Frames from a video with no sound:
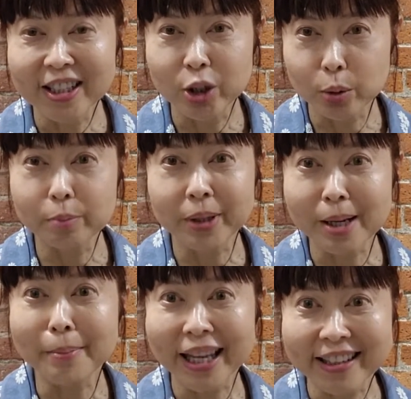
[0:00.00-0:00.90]
You'll be
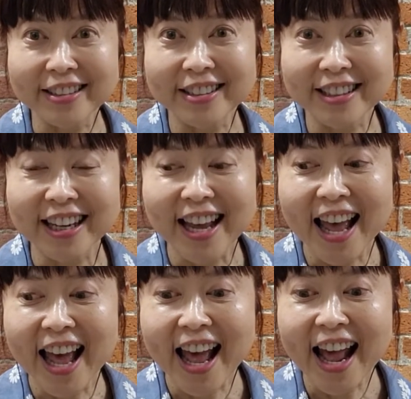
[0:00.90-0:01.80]
amazed.
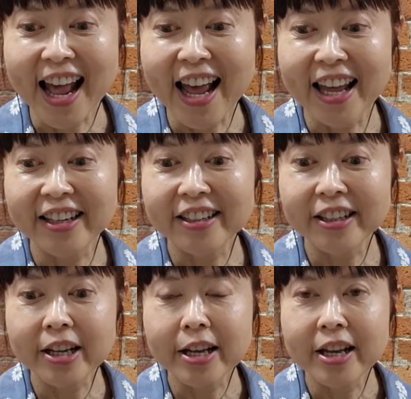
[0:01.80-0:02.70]
And
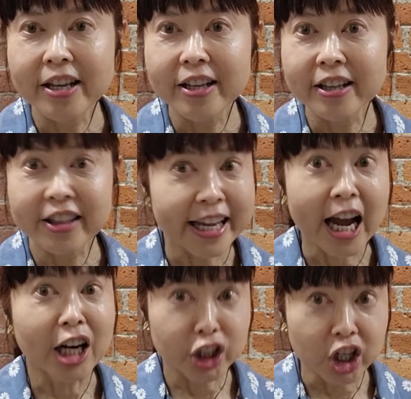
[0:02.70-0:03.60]
they
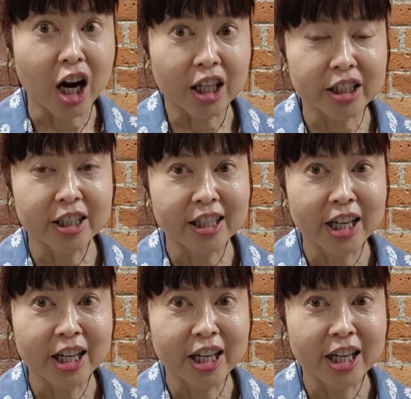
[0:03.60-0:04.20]
are shocked.